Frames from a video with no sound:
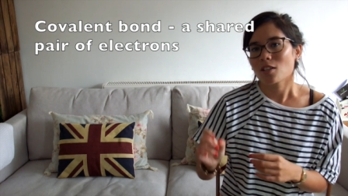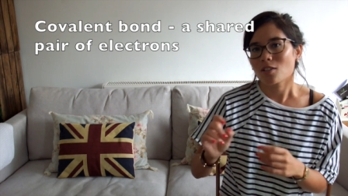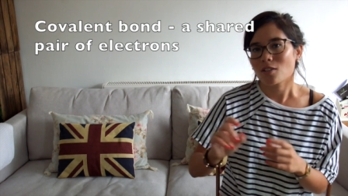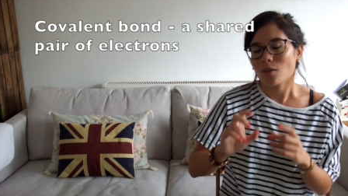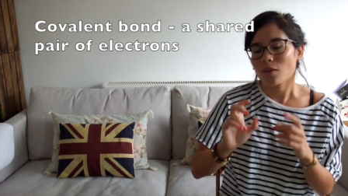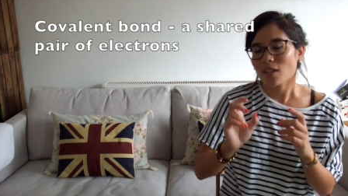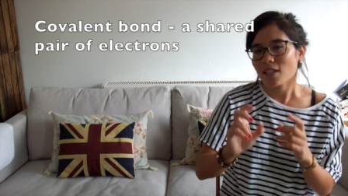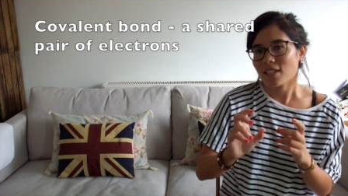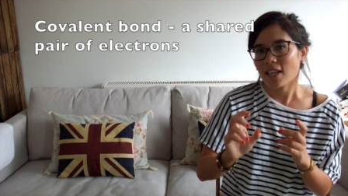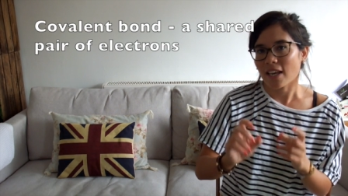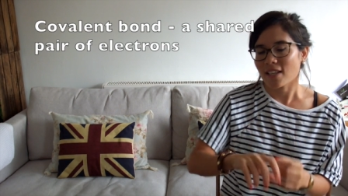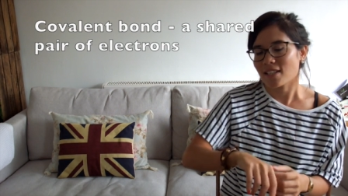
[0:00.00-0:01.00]
So in this
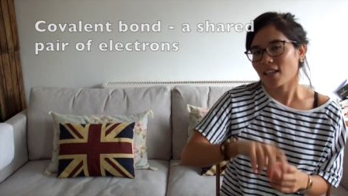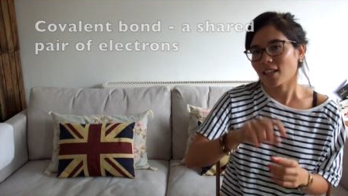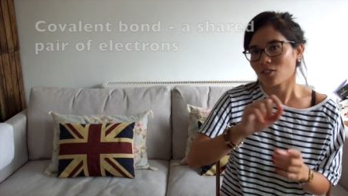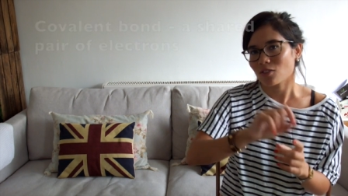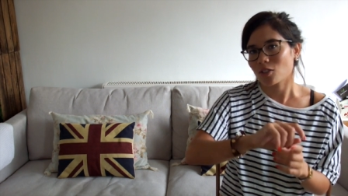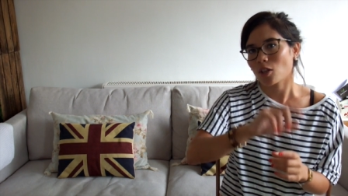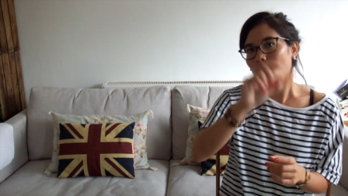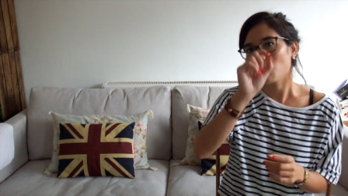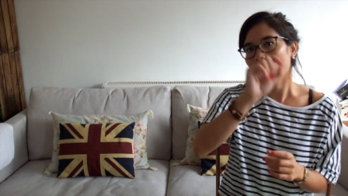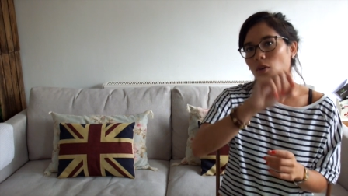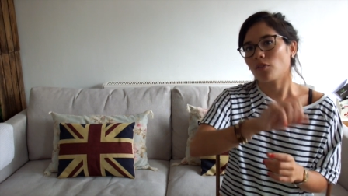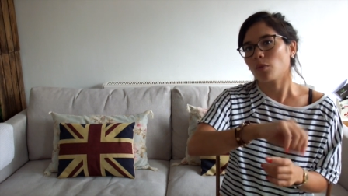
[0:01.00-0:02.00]
case, electrons don't
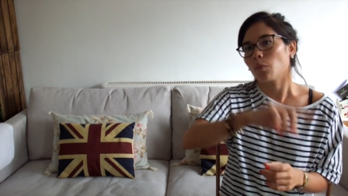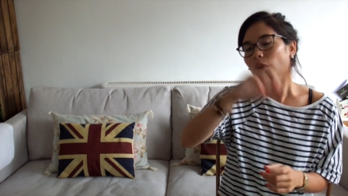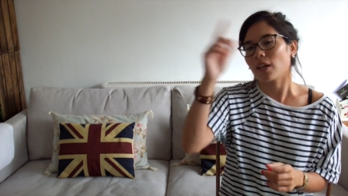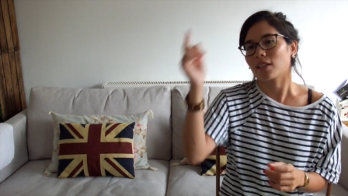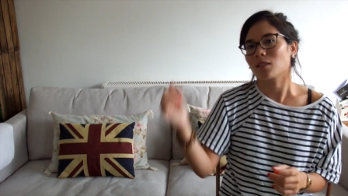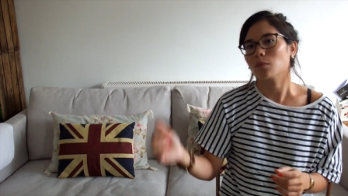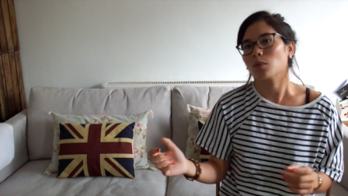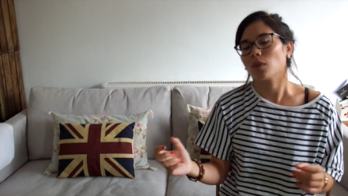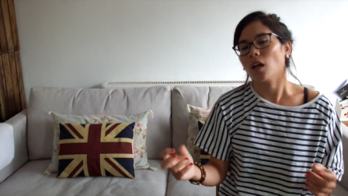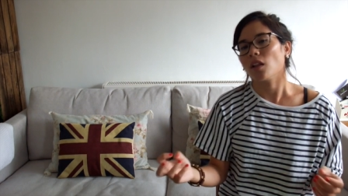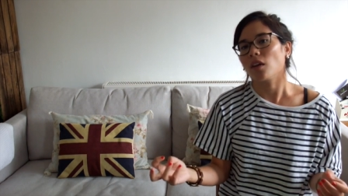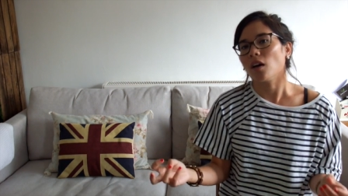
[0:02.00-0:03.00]
move from one atom to
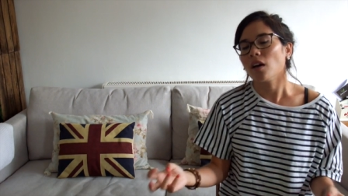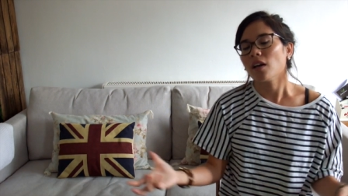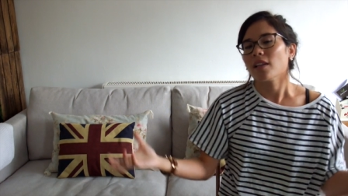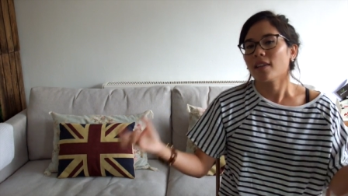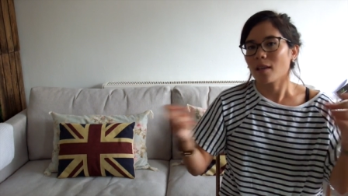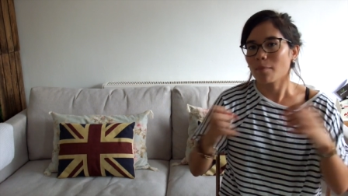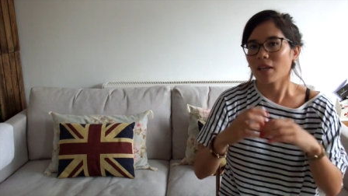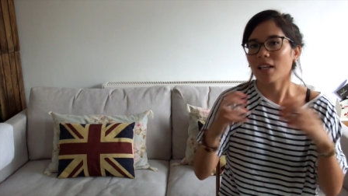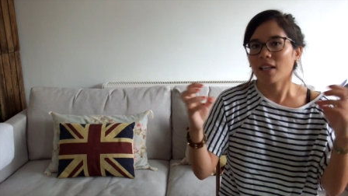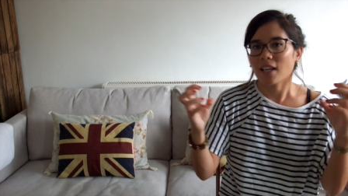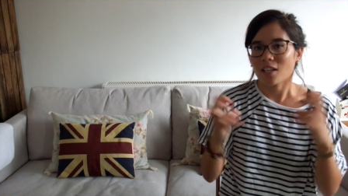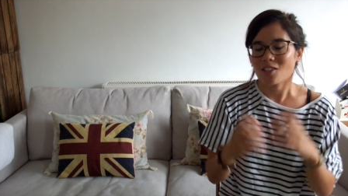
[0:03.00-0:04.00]
another, they
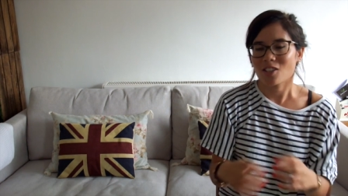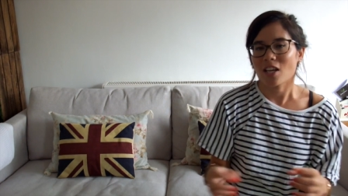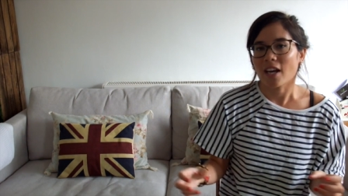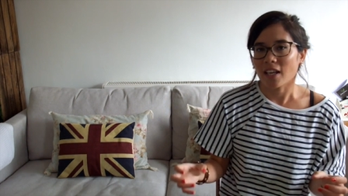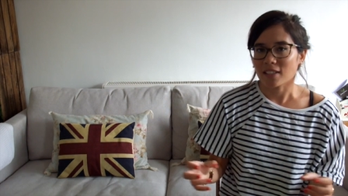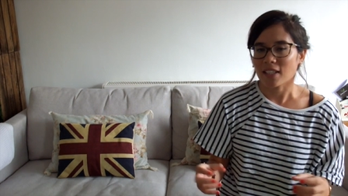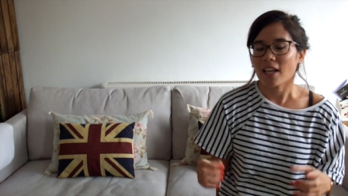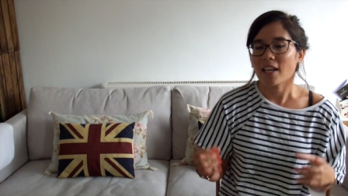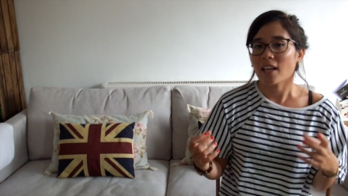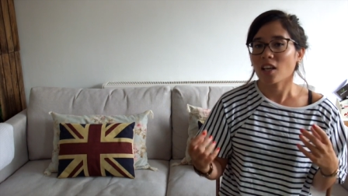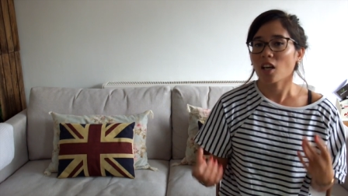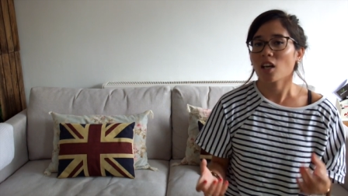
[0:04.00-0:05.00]
merely get shared, and
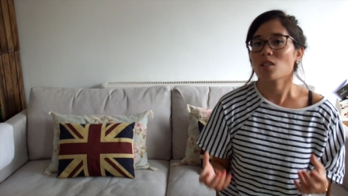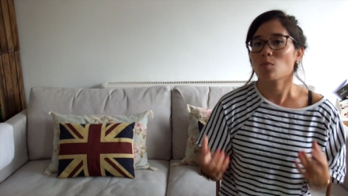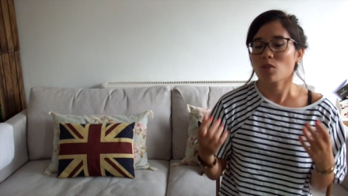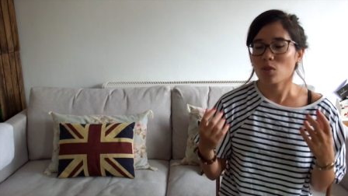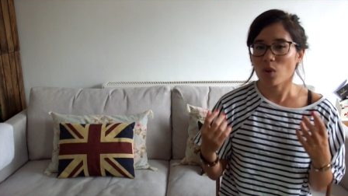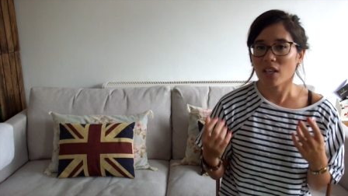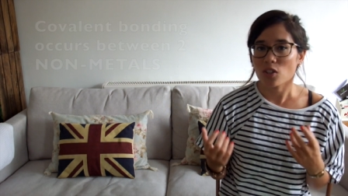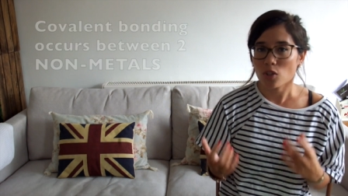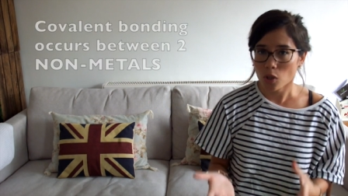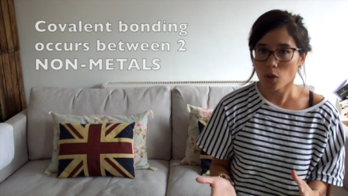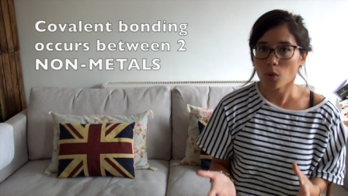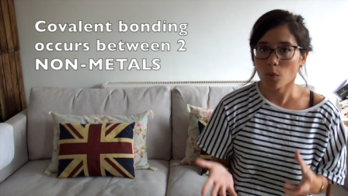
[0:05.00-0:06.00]
it occurs between
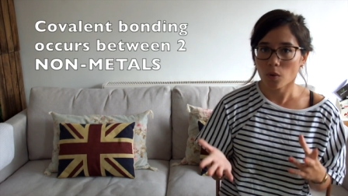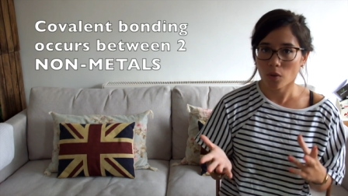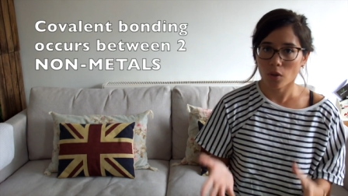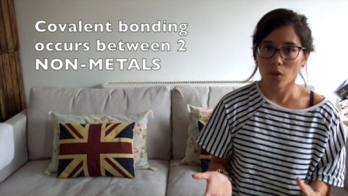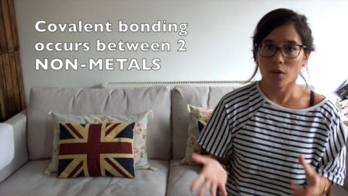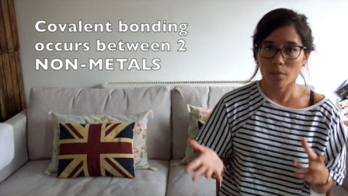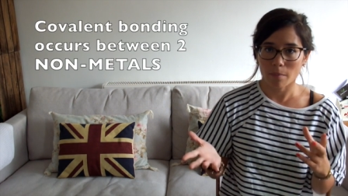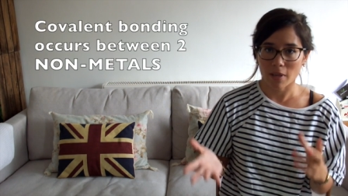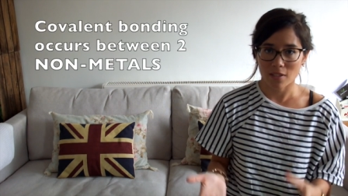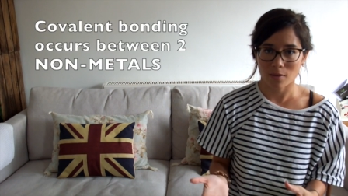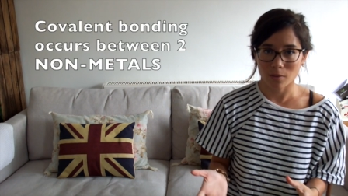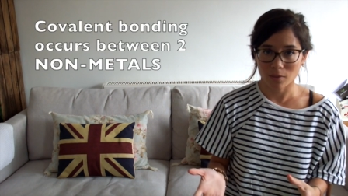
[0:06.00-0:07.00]
two
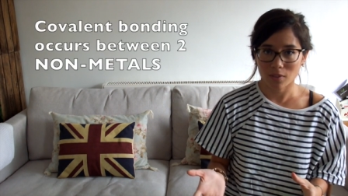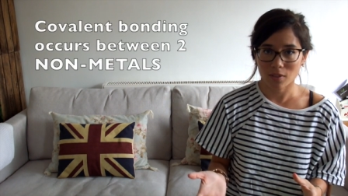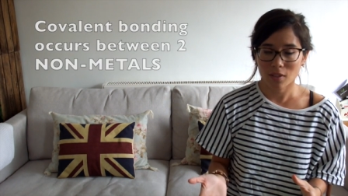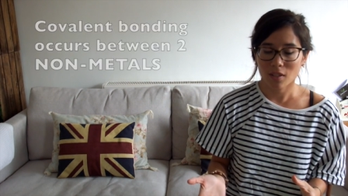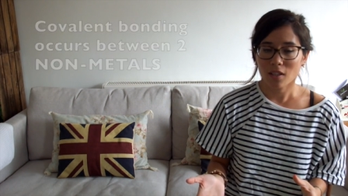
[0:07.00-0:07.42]
non-metals.